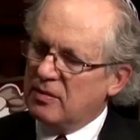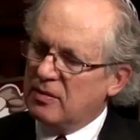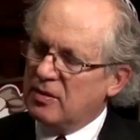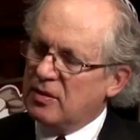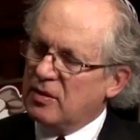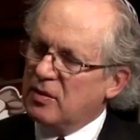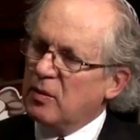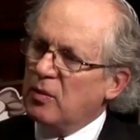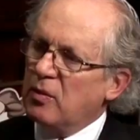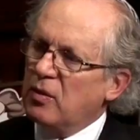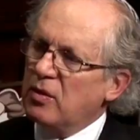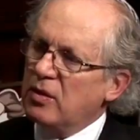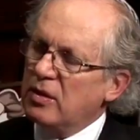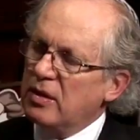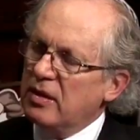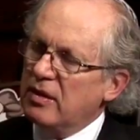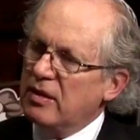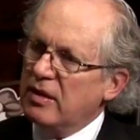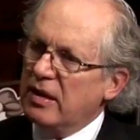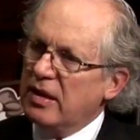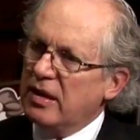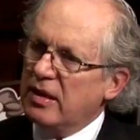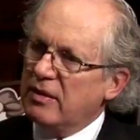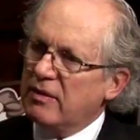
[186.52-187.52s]
But more than
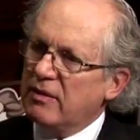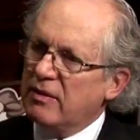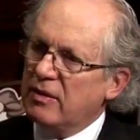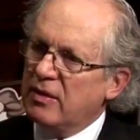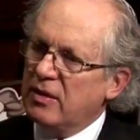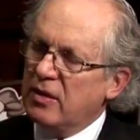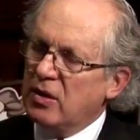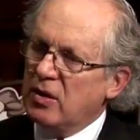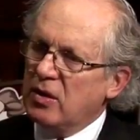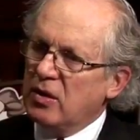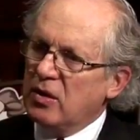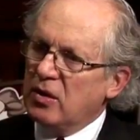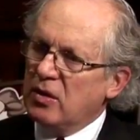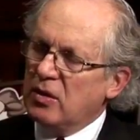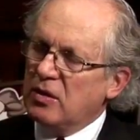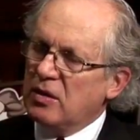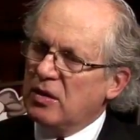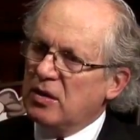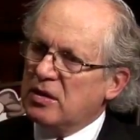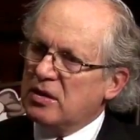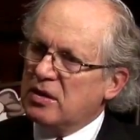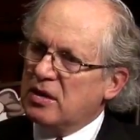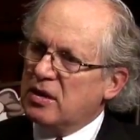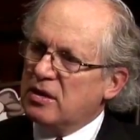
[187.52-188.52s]
that,
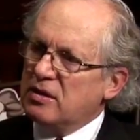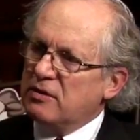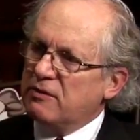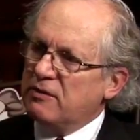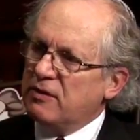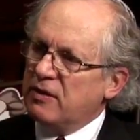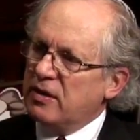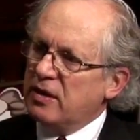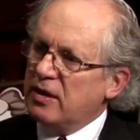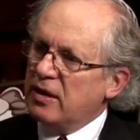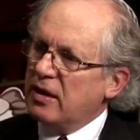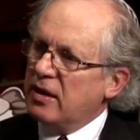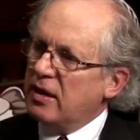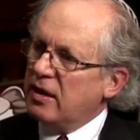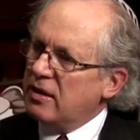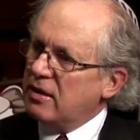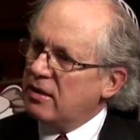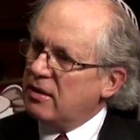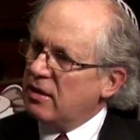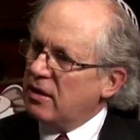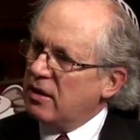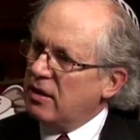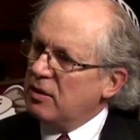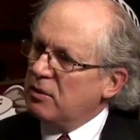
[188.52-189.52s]
it says,
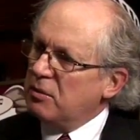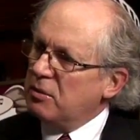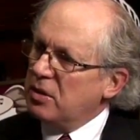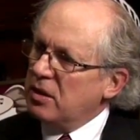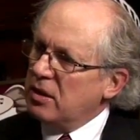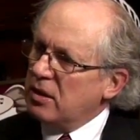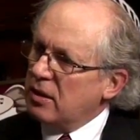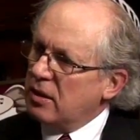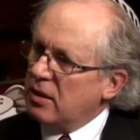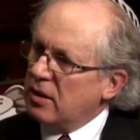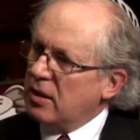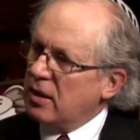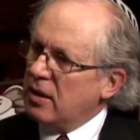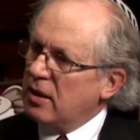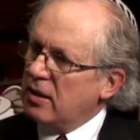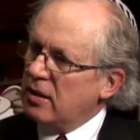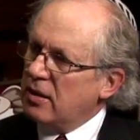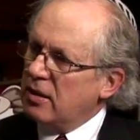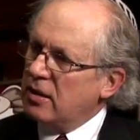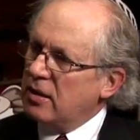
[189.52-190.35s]
lebincha.